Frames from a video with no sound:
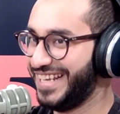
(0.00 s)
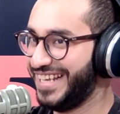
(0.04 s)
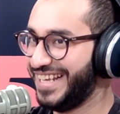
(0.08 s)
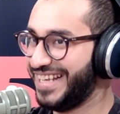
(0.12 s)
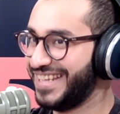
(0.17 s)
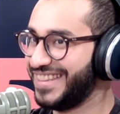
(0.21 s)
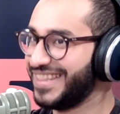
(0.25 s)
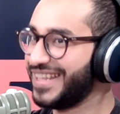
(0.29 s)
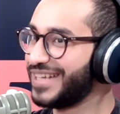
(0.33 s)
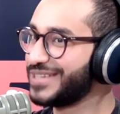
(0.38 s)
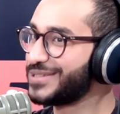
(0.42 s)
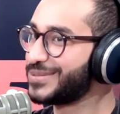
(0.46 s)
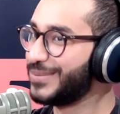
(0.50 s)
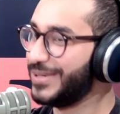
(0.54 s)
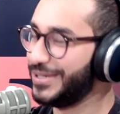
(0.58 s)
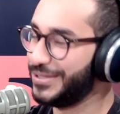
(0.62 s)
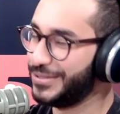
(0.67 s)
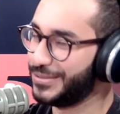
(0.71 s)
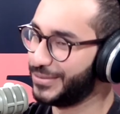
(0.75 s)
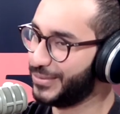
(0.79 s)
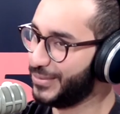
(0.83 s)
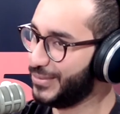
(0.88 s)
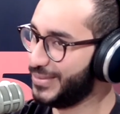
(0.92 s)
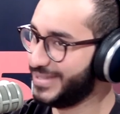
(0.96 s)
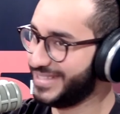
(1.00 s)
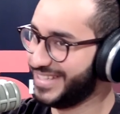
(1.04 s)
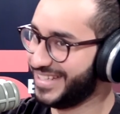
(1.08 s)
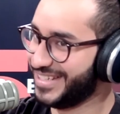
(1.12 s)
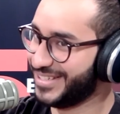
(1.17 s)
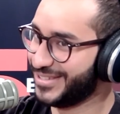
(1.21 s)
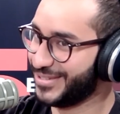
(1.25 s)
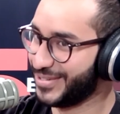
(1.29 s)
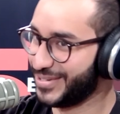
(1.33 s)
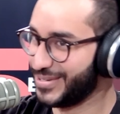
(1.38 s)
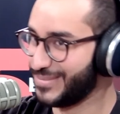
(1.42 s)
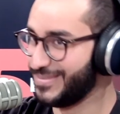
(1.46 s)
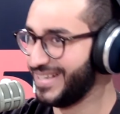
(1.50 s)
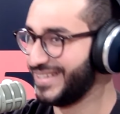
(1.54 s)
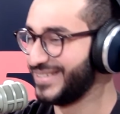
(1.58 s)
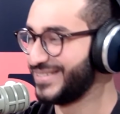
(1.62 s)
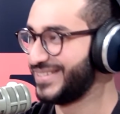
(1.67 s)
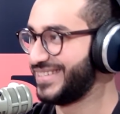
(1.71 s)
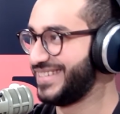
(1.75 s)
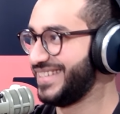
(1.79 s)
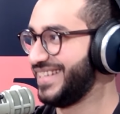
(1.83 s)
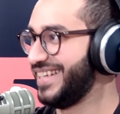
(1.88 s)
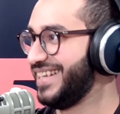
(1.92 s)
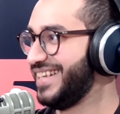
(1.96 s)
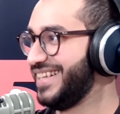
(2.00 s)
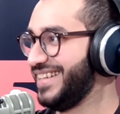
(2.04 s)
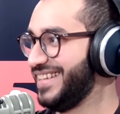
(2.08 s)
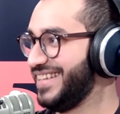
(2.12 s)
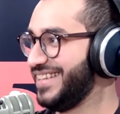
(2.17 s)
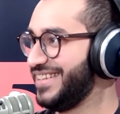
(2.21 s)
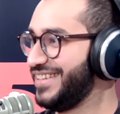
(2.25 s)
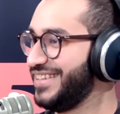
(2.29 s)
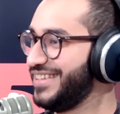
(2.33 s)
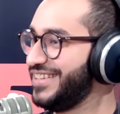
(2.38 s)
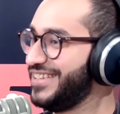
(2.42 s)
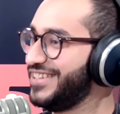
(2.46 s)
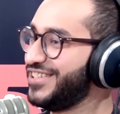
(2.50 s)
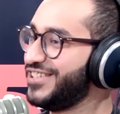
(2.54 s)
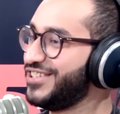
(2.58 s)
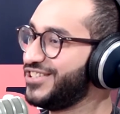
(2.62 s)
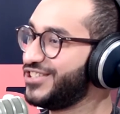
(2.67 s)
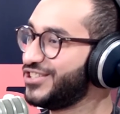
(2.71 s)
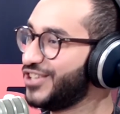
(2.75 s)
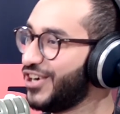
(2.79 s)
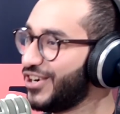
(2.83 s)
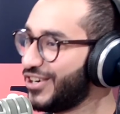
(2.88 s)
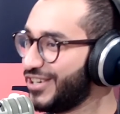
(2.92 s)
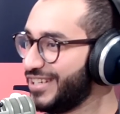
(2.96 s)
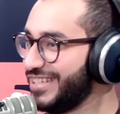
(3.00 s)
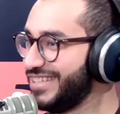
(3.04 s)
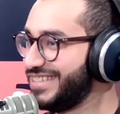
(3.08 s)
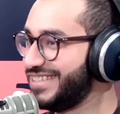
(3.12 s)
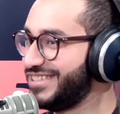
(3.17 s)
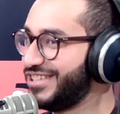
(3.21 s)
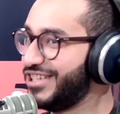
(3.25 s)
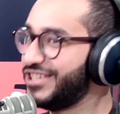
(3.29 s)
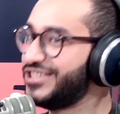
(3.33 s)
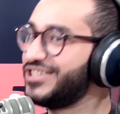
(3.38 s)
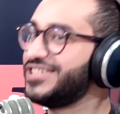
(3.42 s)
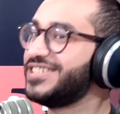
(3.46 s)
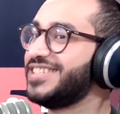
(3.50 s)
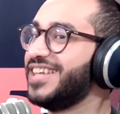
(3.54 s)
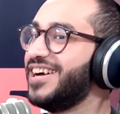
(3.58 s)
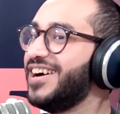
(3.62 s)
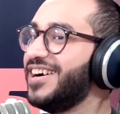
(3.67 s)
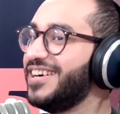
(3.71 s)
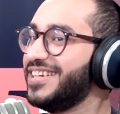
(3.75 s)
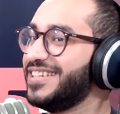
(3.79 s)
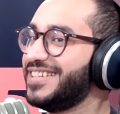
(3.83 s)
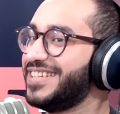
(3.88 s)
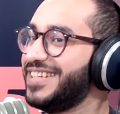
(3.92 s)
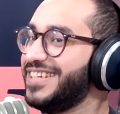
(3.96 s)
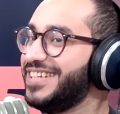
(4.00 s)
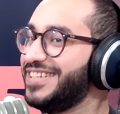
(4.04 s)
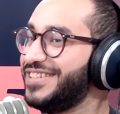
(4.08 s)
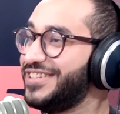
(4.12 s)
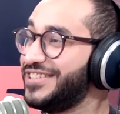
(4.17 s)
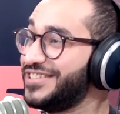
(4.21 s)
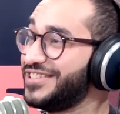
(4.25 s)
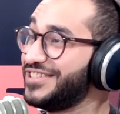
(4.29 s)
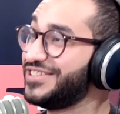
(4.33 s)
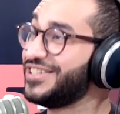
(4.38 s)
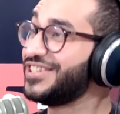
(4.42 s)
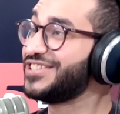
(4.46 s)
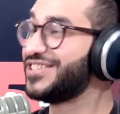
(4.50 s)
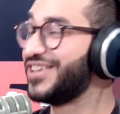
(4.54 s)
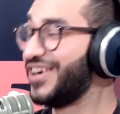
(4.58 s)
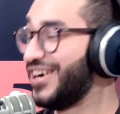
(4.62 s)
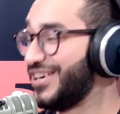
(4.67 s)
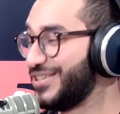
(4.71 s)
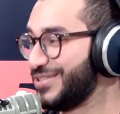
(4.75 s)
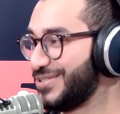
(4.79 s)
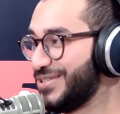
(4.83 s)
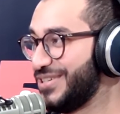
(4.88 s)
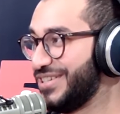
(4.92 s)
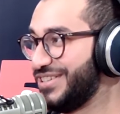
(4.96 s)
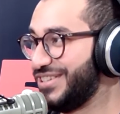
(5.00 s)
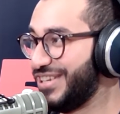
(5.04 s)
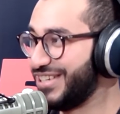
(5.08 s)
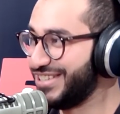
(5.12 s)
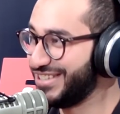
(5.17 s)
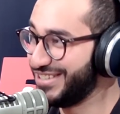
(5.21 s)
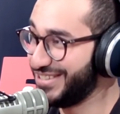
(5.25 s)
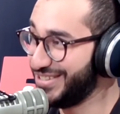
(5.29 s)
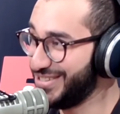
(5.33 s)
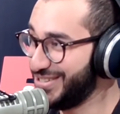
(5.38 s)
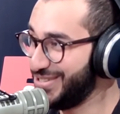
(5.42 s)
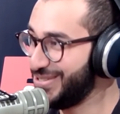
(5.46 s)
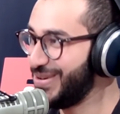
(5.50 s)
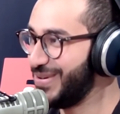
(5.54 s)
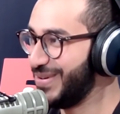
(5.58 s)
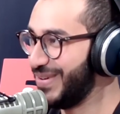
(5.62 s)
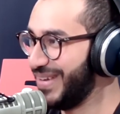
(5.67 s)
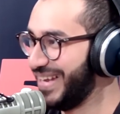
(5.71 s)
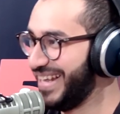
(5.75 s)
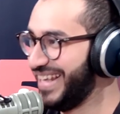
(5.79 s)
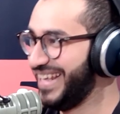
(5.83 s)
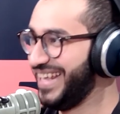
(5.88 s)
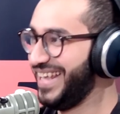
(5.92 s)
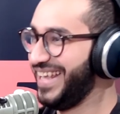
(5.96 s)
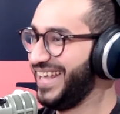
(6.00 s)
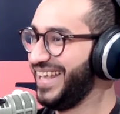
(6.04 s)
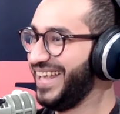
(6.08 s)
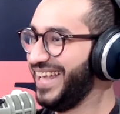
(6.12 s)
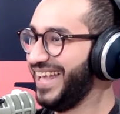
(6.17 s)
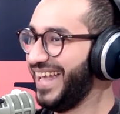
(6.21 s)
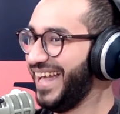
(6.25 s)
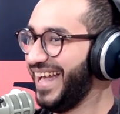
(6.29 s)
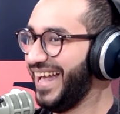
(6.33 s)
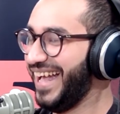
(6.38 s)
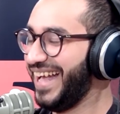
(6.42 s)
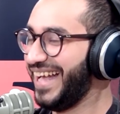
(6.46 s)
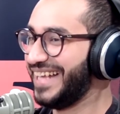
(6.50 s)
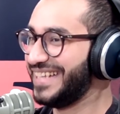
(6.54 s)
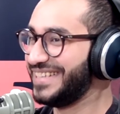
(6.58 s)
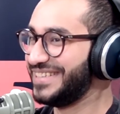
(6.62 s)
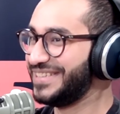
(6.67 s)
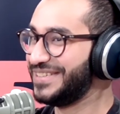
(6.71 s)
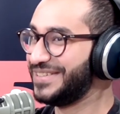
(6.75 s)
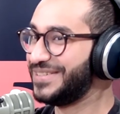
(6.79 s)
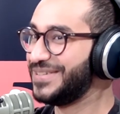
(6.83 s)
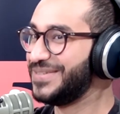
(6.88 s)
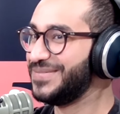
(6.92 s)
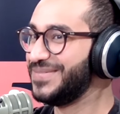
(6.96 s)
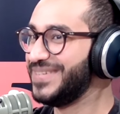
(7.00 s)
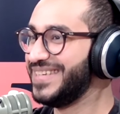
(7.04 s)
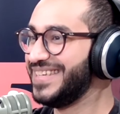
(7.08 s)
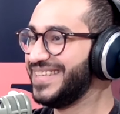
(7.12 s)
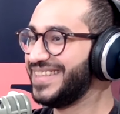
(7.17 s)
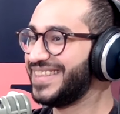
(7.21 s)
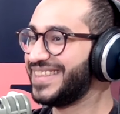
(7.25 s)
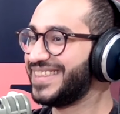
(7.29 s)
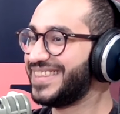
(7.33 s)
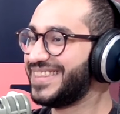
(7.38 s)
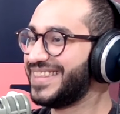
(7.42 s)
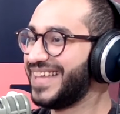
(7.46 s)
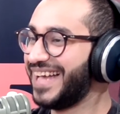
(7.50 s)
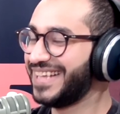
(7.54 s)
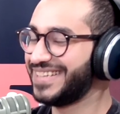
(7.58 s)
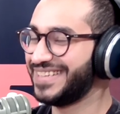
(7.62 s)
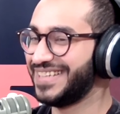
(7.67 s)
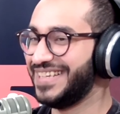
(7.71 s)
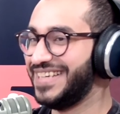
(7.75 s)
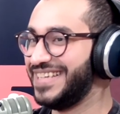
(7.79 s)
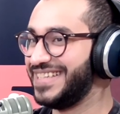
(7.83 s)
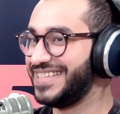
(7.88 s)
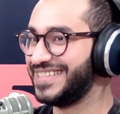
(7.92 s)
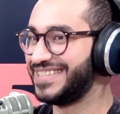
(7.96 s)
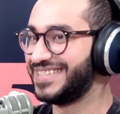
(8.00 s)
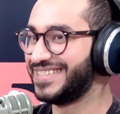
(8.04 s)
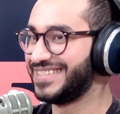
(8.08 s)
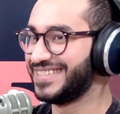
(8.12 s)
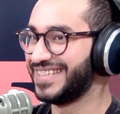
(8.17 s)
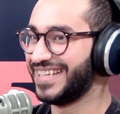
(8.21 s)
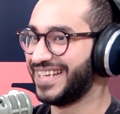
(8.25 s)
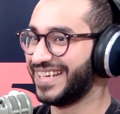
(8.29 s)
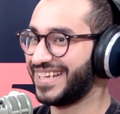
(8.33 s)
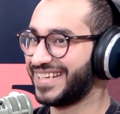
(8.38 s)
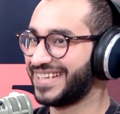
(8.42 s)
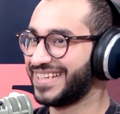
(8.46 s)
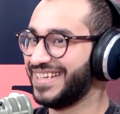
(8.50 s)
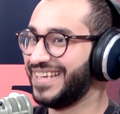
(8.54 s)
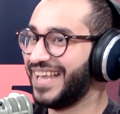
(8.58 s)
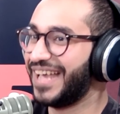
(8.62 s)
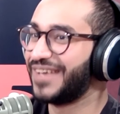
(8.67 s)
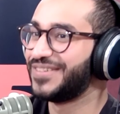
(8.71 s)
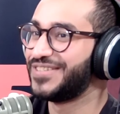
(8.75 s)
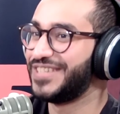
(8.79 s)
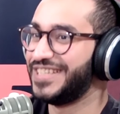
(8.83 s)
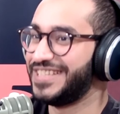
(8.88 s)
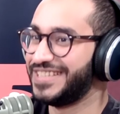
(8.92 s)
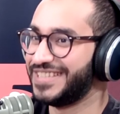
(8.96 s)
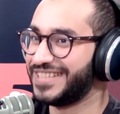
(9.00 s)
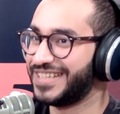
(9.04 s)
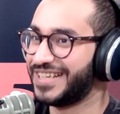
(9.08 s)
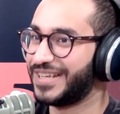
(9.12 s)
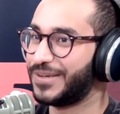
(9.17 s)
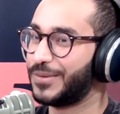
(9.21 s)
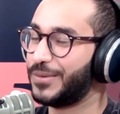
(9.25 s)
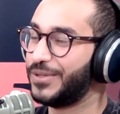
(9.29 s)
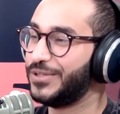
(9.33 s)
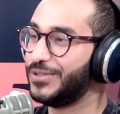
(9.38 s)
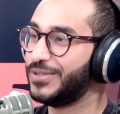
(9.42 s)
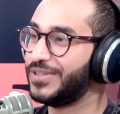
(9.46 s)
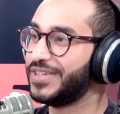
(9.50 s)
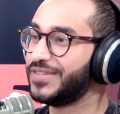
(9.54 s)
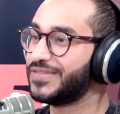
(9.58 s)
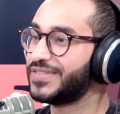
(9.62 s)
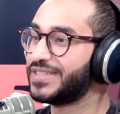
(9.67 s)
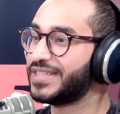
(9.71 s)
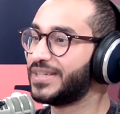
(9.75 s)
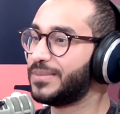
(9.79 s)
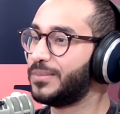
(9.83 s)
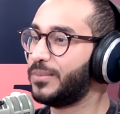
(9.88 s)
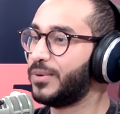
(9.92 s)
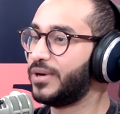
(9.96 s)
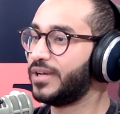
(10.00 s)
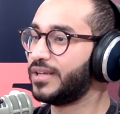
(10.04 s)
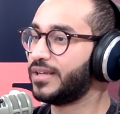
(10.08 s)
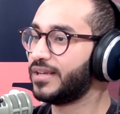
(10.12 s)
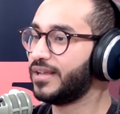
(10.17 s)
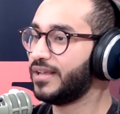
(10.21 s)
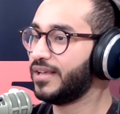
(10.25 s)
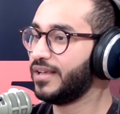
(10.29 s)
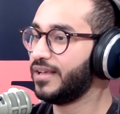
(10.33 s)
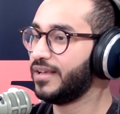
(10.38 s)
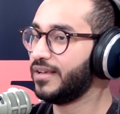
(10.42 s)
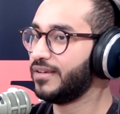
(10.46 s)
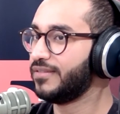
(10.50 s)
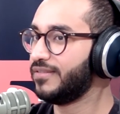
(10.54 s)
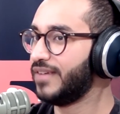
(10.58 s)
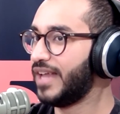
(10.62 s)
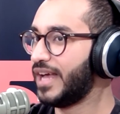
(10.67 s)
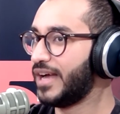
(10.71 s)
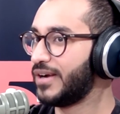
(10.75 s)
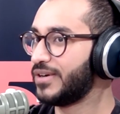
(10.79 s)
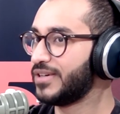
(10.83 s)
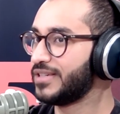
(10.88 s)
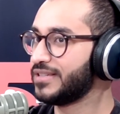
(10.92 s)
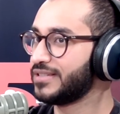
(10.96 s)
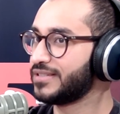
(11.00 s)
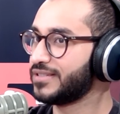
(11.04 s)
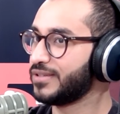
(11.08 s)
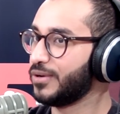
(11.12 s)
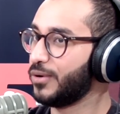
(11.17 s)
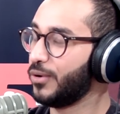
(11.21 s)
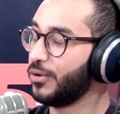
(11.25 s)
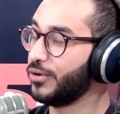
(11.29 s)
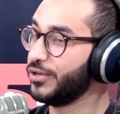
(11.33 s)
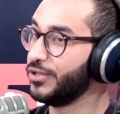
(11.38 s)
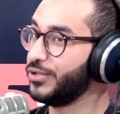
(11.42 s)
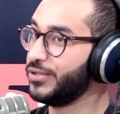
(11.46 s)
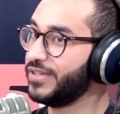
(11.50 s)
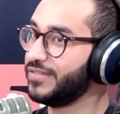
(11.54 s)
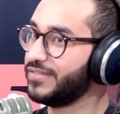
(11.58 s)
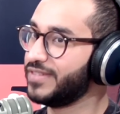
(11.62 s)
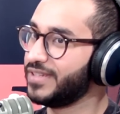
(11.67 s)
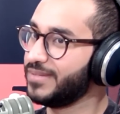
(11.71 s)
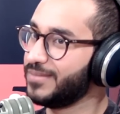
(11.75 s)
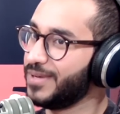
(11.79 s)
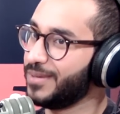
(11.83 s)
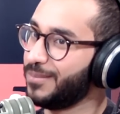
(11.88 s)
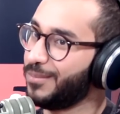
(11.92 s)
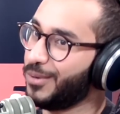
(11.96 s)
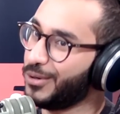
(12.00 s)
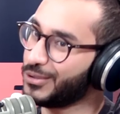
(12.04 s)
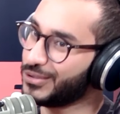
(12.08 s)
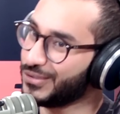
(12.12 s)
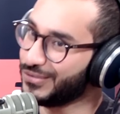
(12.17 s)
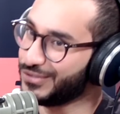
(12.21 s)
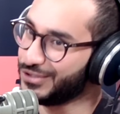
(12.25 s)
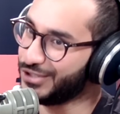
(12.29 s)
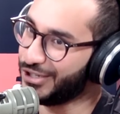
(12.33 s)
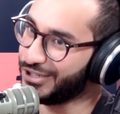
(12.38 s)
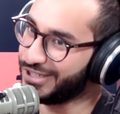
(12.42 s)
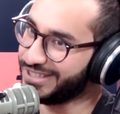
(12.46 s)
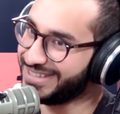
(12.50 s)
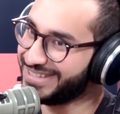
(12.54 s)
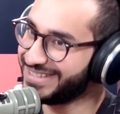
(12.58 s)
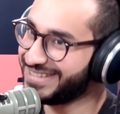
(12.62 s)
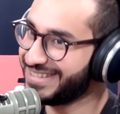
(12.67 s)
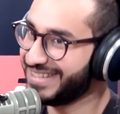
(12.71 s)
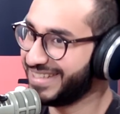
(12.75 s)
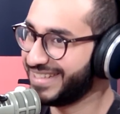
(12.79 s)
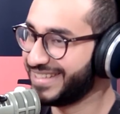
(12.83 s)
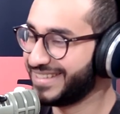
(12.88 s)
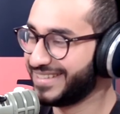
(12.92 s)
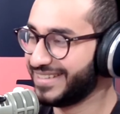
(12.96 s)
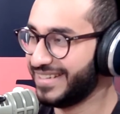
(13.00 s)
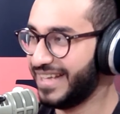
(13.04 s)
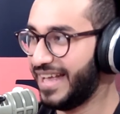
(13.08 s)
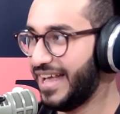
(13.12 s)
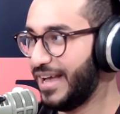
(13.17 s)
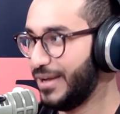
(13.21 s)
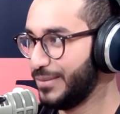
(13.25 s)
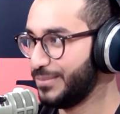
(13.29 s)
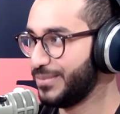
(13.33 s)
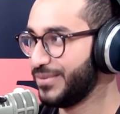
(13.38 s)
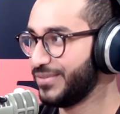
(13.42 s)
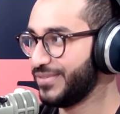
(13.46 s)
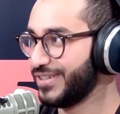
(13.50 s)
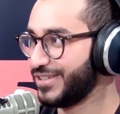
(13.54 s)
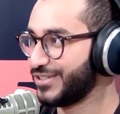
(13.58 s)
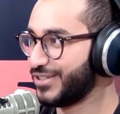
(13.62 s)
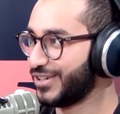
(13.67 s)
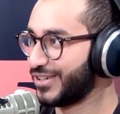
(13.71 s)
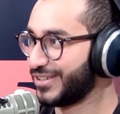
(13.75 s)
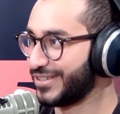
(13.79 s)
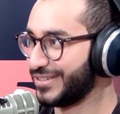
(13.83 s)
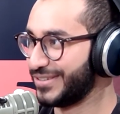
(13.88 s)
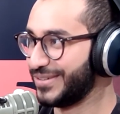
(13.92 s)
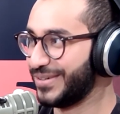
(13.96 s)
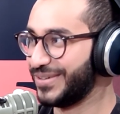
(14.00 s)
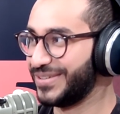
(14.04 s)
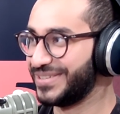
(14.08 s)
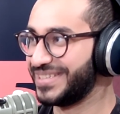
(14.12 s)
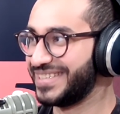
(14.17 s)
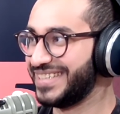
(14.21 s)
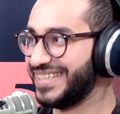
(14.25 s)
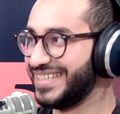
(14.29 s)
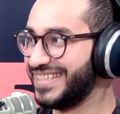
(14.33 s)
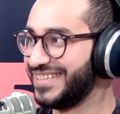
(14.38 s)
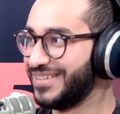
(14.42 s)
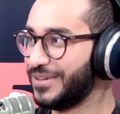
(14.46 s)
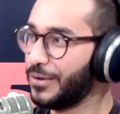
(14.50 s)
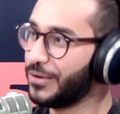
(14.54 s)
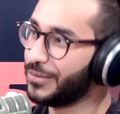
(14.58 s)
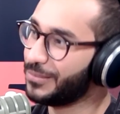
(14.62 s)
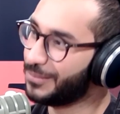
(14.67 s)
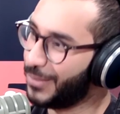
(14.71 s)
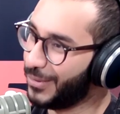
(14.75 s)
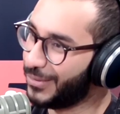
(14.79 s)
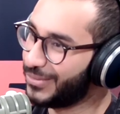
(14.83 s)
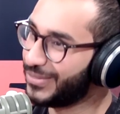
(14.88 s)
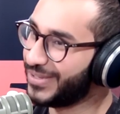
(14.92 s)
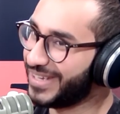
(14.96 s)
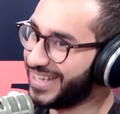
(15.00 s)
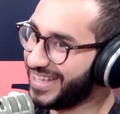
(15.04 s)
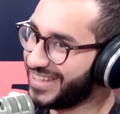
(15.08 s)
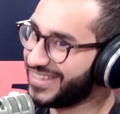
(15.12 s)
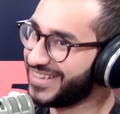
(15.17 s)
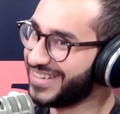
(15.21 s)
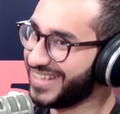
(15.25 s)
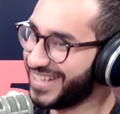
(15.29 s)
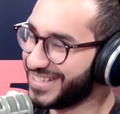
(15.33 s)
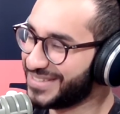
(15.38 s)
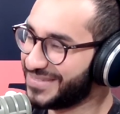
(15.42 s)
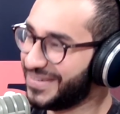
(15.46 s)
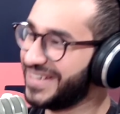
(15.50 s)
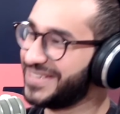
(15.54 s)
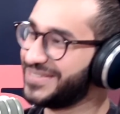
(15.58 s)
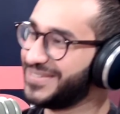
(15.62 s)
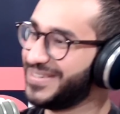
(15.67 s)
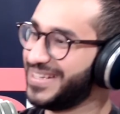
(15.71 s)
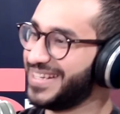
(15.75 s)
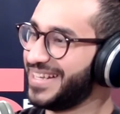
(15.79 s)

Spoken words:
And that's what you're always going to talk about. Chocolate touches the heart. It doesn't touch the heart, sorry, it touches the soul. And to me, that is like life-changing. Like when you give someone flowers or you give them a box of chocolate. Like I'd prefer chocolate, honestly. Both together, that's fine as well.